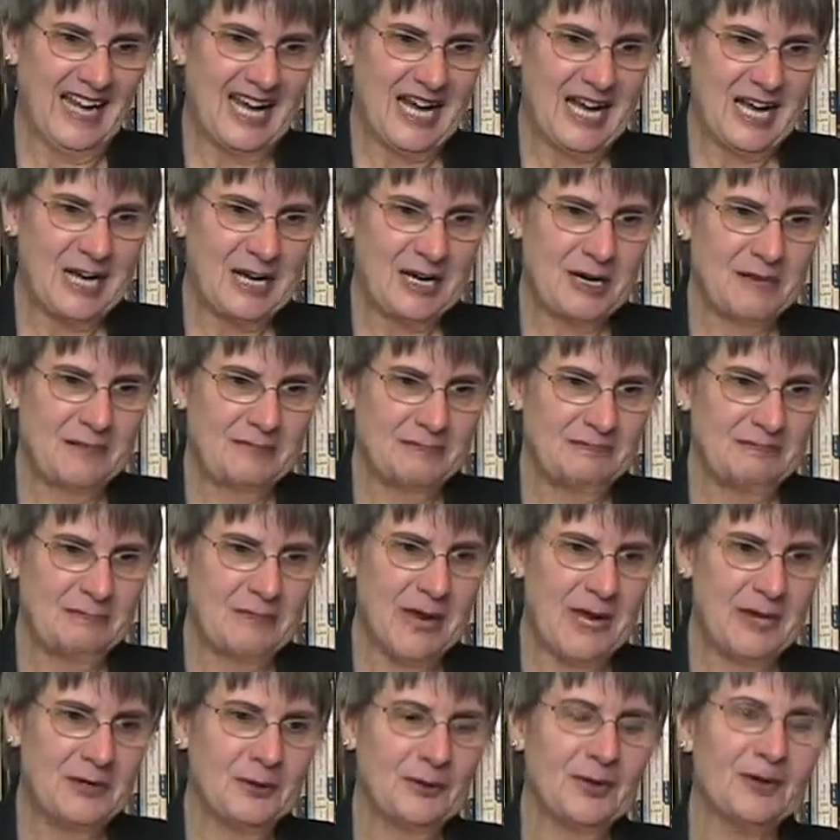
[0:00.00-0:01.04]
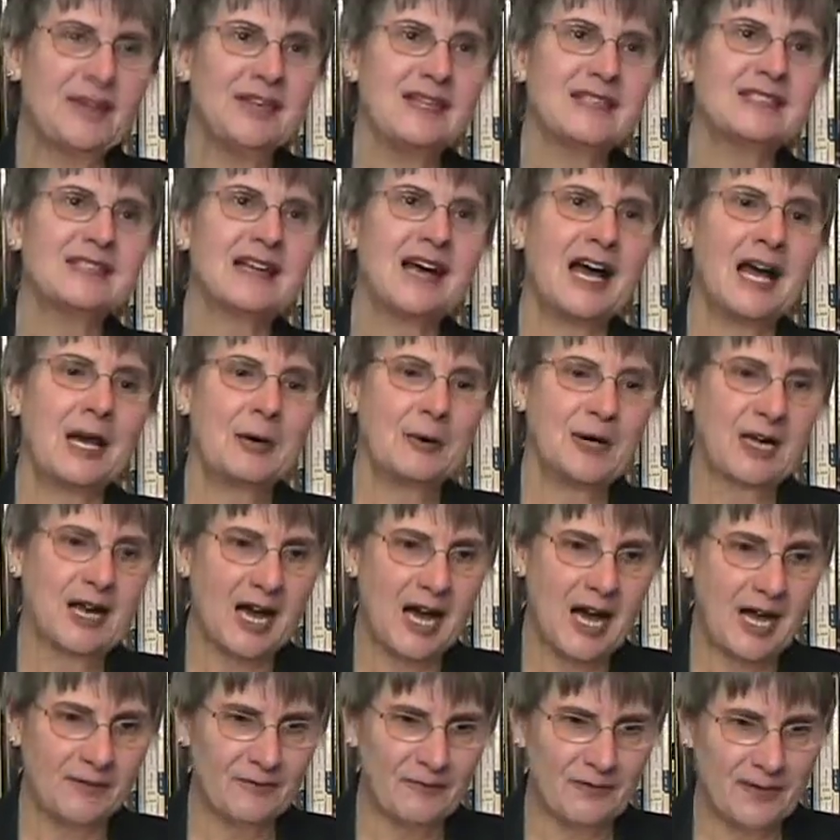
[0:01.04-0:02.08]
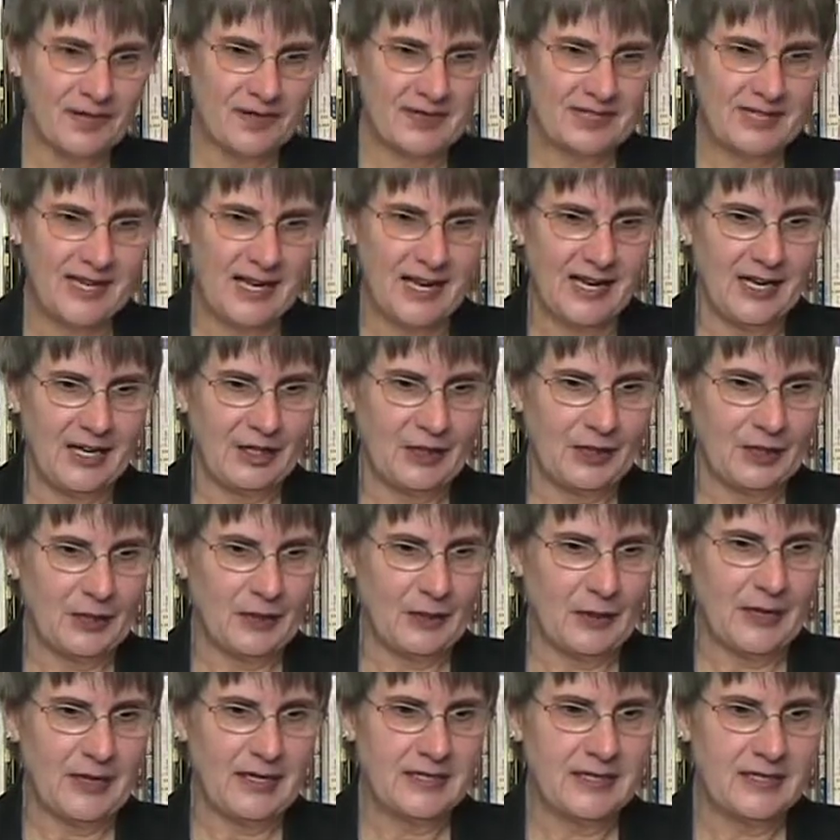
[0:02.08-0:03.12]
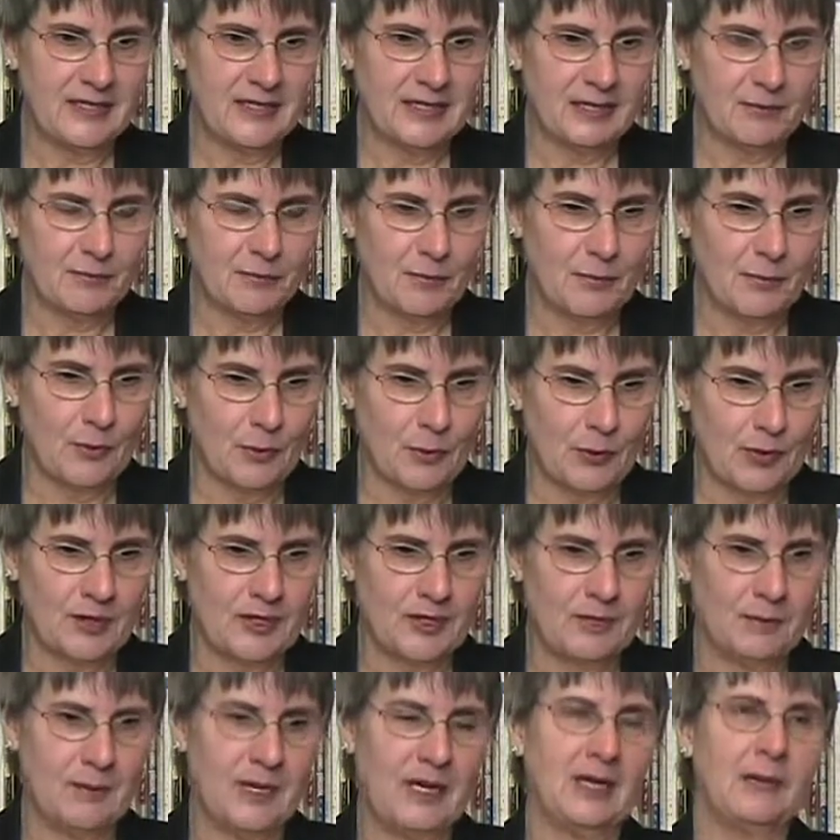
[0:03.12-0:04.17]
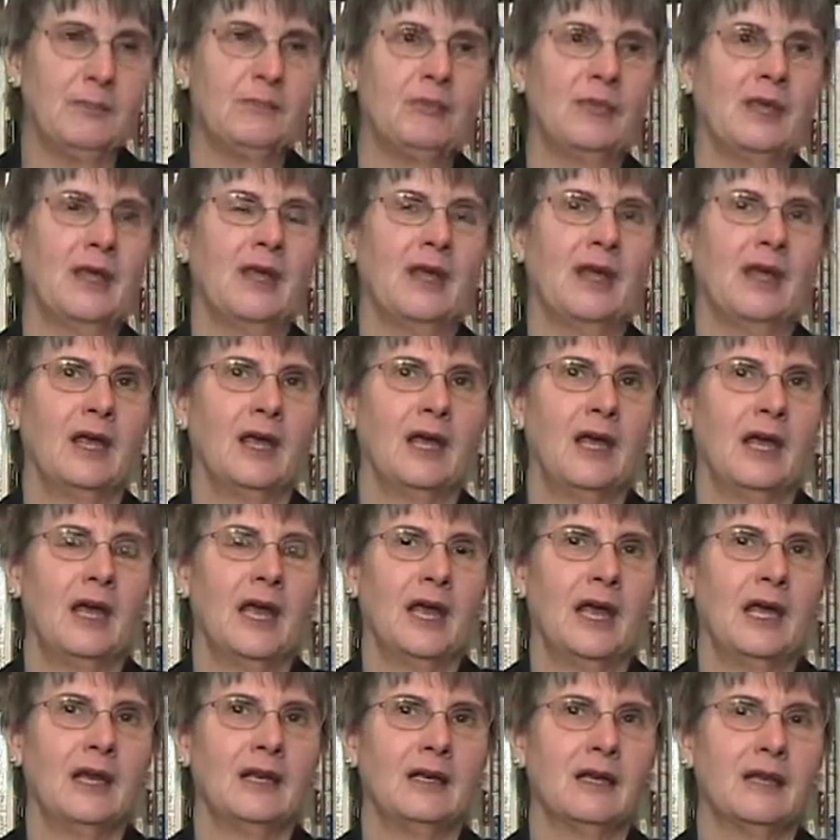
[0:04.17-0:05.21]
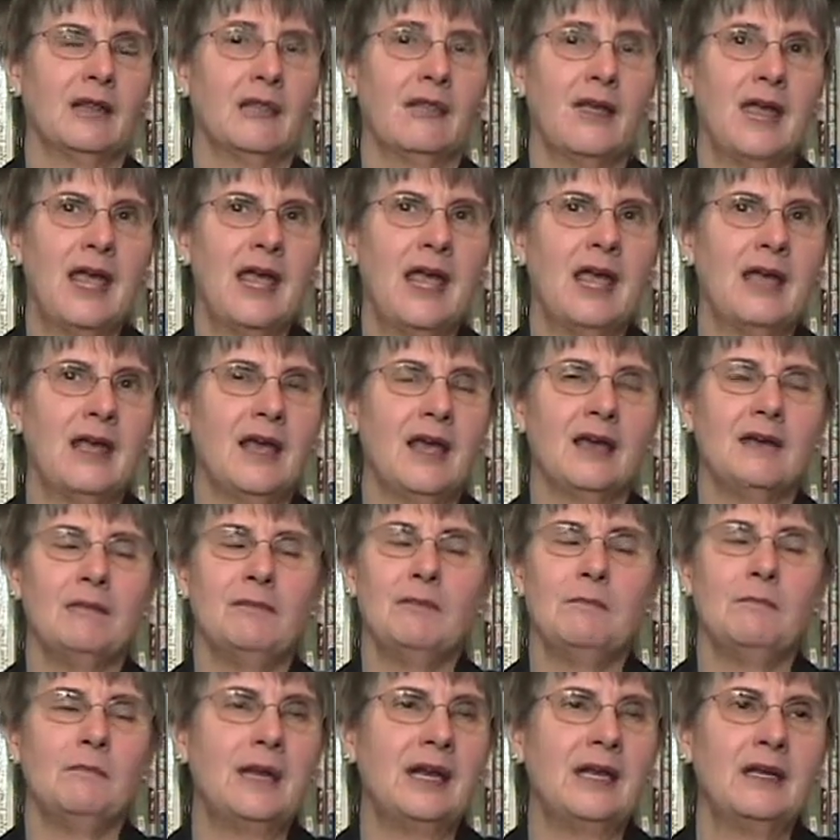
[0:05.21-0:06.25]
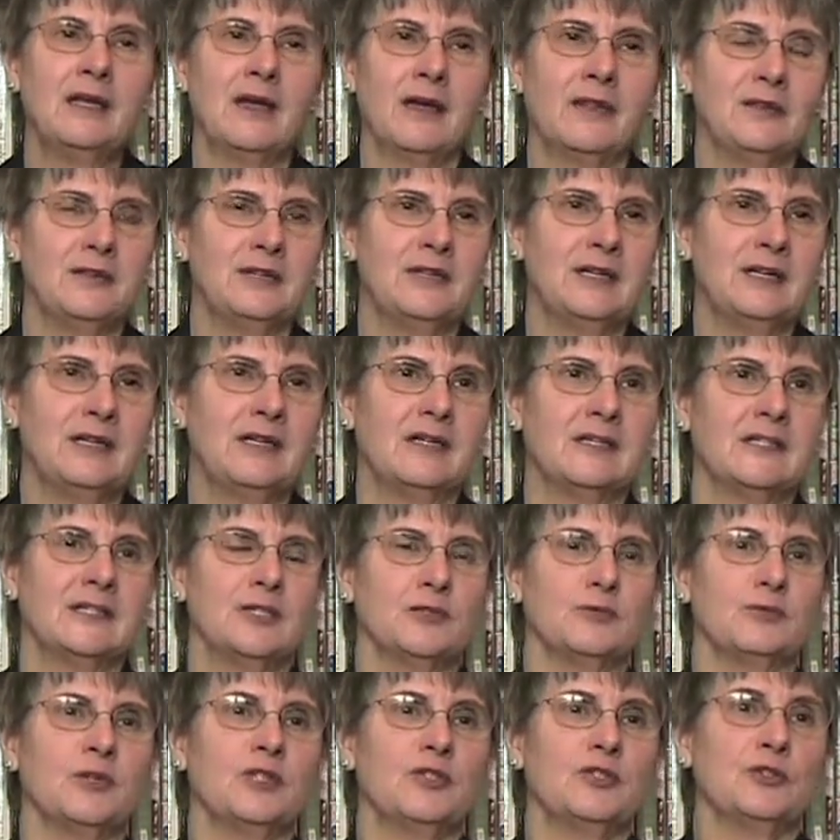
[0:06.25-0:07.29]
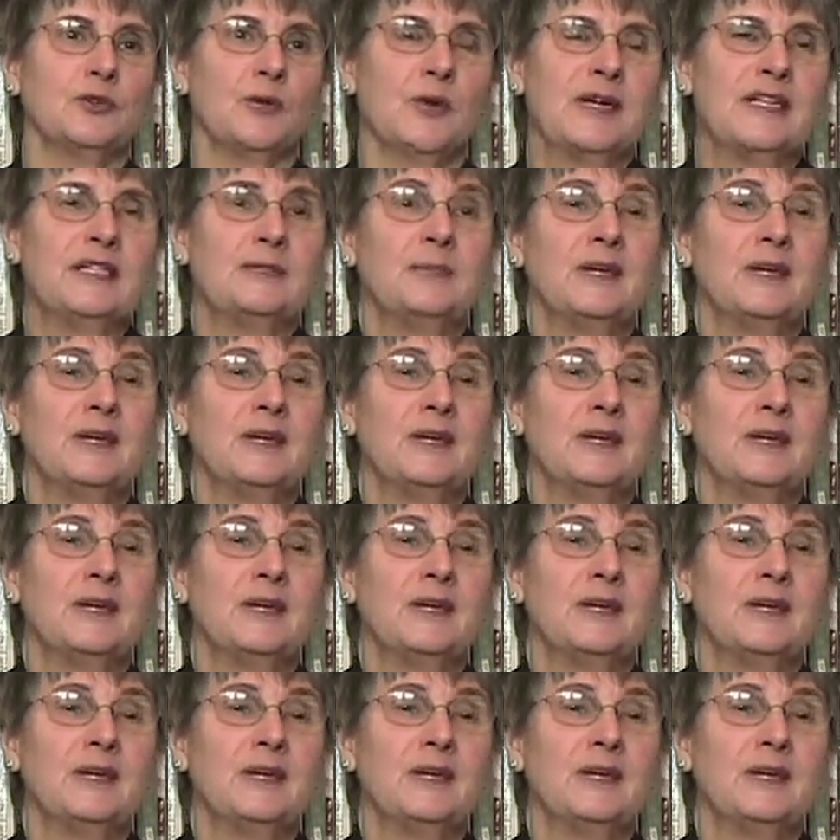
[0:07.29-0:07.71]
My Northeast Iowa Conference had encouraged and supported me And they and many other deaconesses rejoiced